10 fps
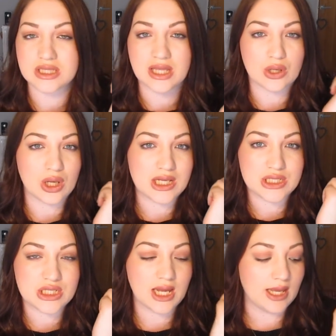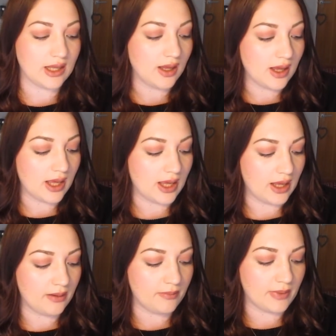They're not itchy,
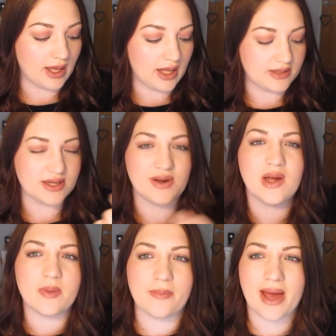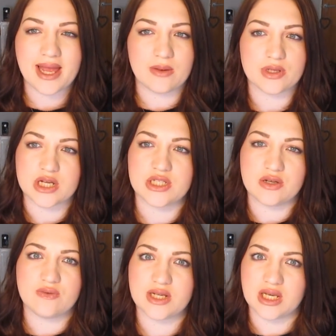and they're a little bit baggy, which I
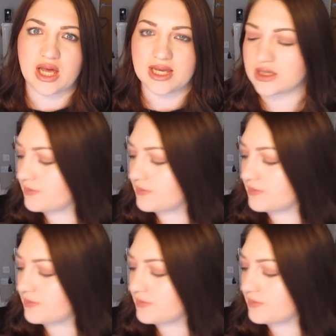do really like.